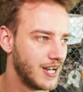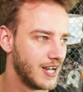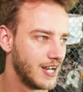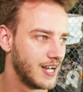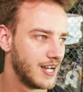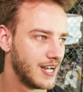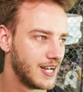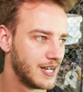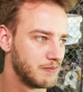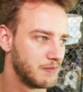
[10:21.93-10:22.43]

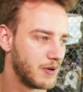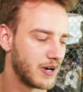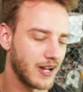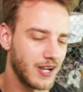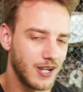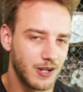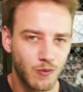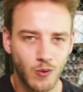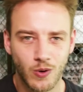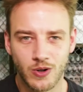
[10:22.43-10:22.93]
but
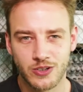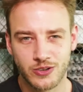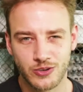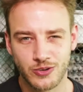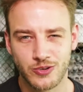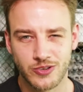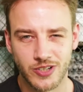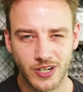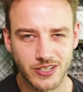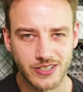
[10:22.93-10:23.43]
I wanted to
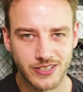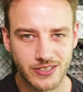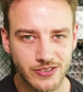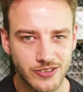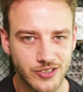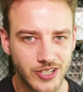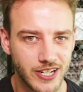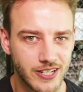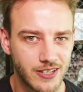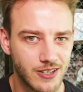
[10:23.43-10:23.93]
start
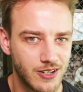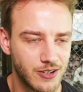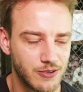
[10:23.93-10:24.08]
this channel